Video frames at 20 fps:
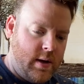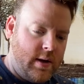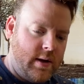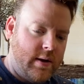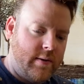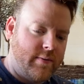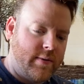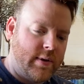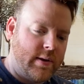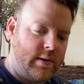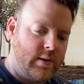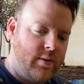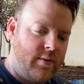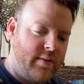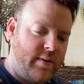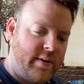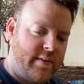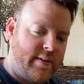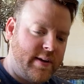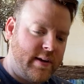And if the glue
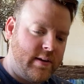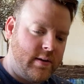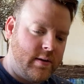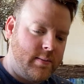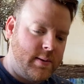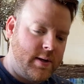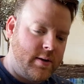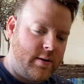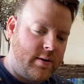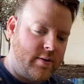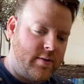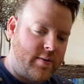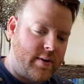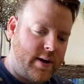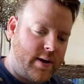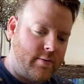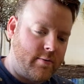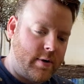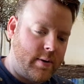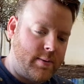sticks out a little bit, you can just
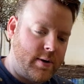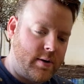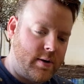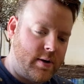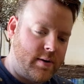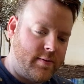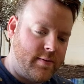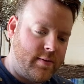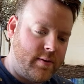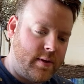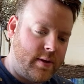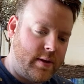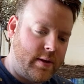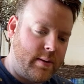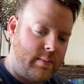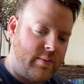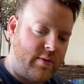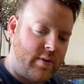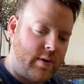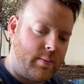kind of rub it off. Now
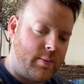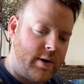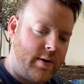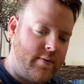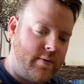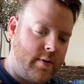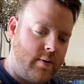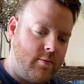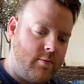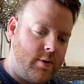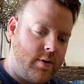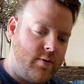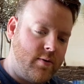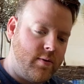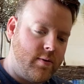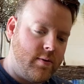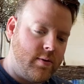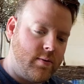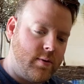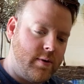I'm just gonna press it, 1,
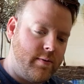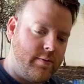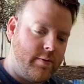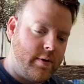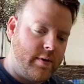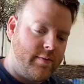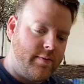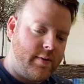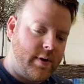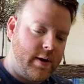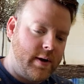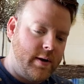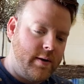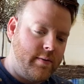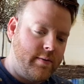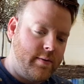2, 3, 4, 5.